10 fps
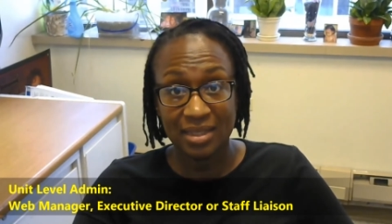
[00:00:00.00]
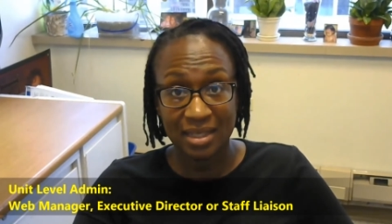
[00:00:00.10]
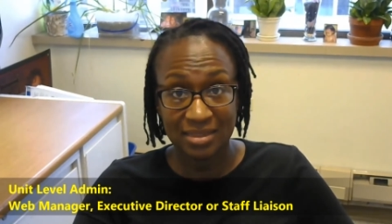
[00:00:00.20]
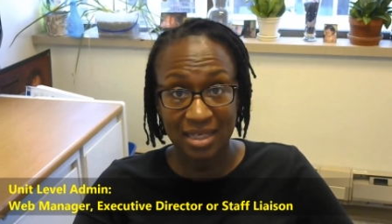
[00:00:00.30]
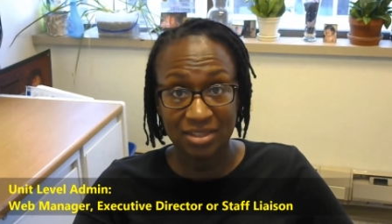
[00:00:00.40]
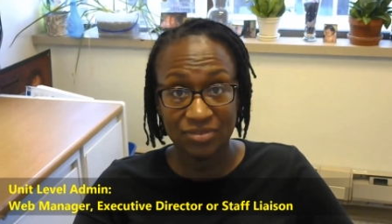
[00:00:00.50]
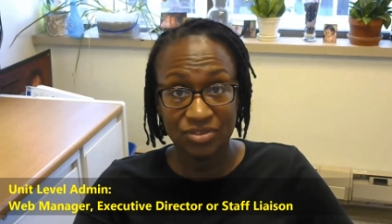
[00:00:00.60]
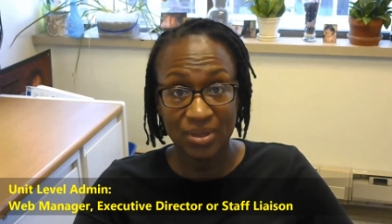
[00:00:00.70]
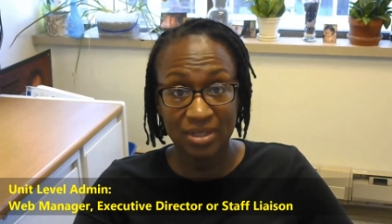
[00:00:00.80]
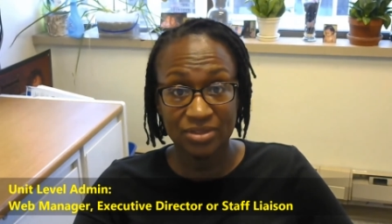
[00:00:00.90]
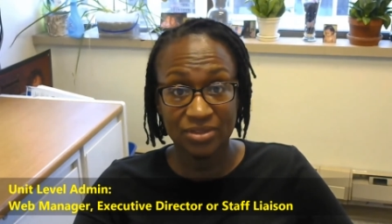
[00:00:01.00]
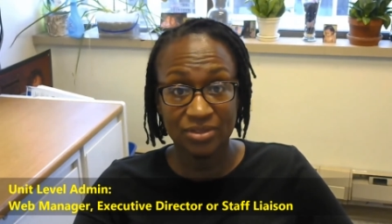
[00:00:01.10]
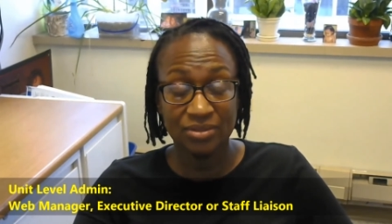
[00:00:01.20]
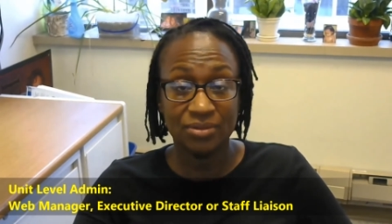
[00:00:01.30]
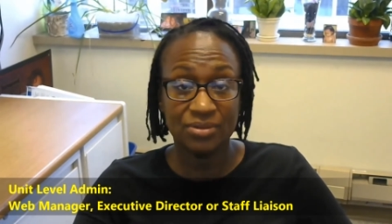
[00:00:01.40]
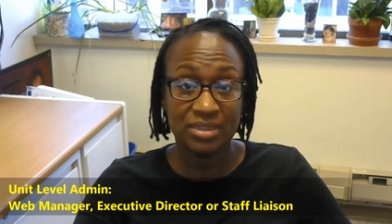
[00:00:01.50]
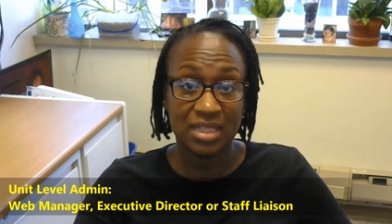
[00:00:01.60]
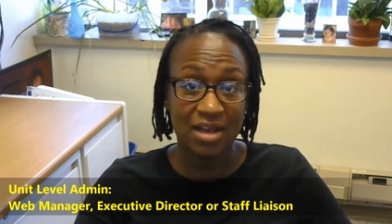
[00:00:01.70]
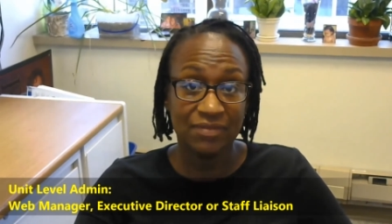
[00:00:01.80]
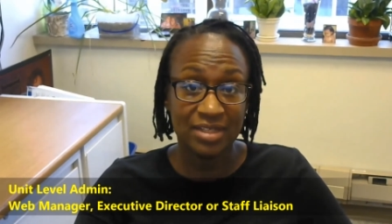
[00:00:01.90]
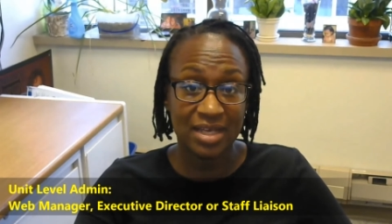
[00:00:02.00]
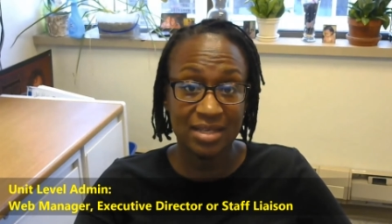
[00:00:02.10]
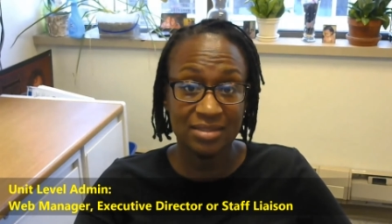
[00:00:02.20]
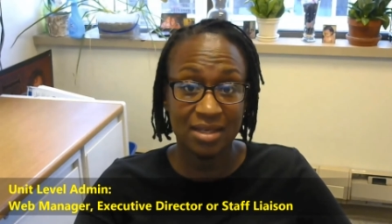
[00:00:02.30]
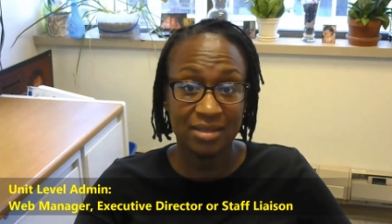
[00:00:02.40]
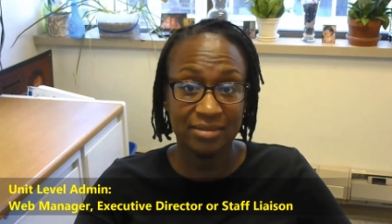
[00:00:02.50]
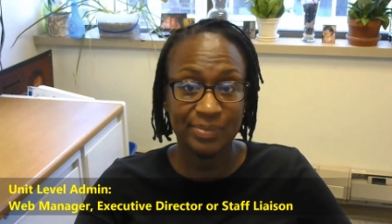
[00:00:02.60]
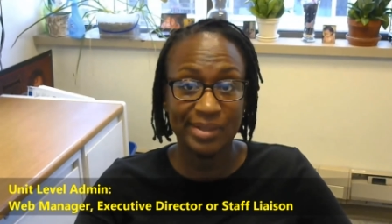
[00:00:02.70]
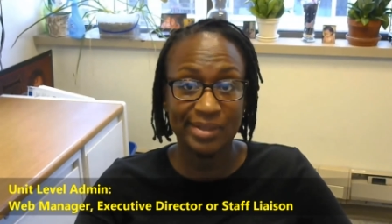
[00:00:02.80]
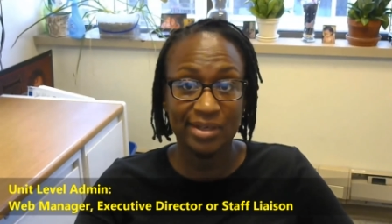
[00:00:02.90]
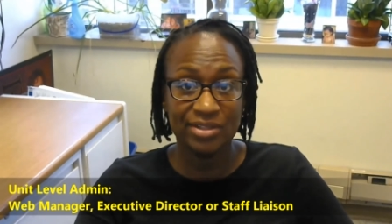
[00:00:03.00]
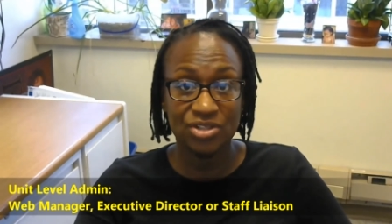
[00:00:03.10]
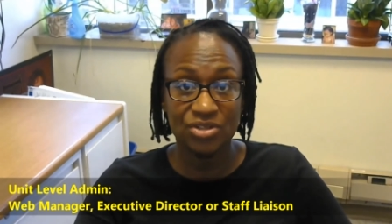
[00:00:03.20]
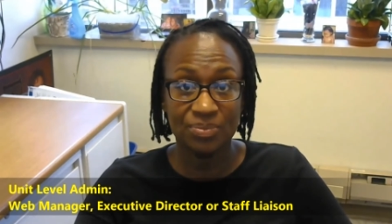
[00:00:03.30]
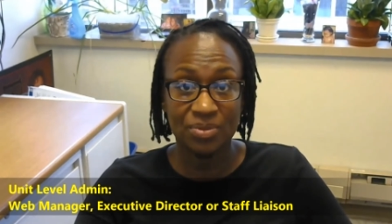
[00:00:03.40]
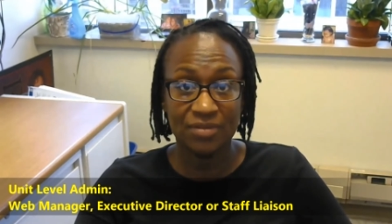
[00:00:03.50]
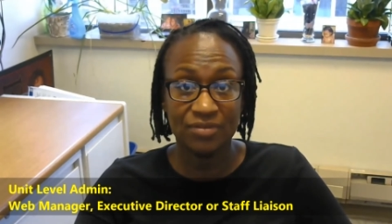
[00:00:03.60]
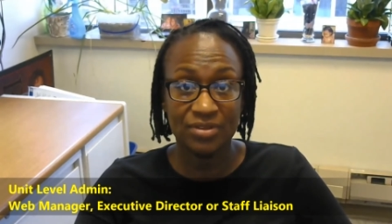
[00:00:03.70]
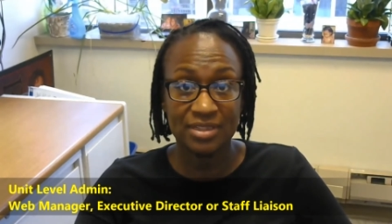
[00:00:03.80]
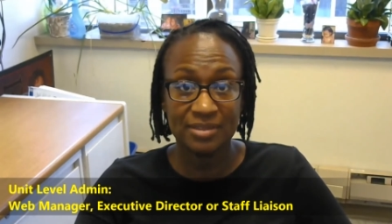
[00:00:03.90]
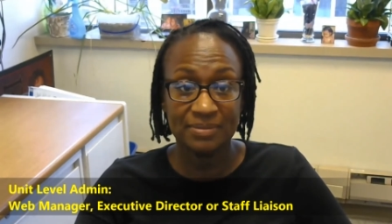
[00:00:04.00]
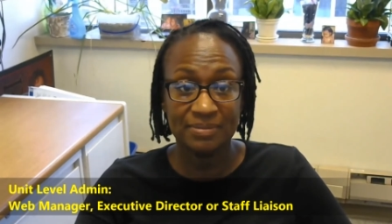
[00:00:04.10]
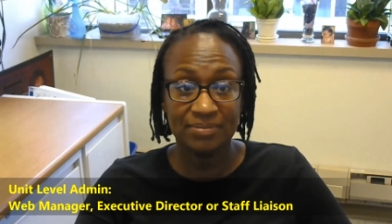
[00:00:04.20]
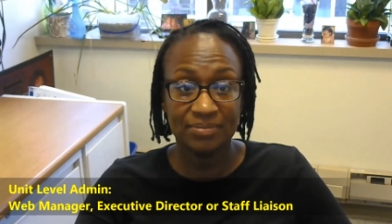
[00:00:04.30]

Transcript: executive director, or staff liaison, depending on the unit preference.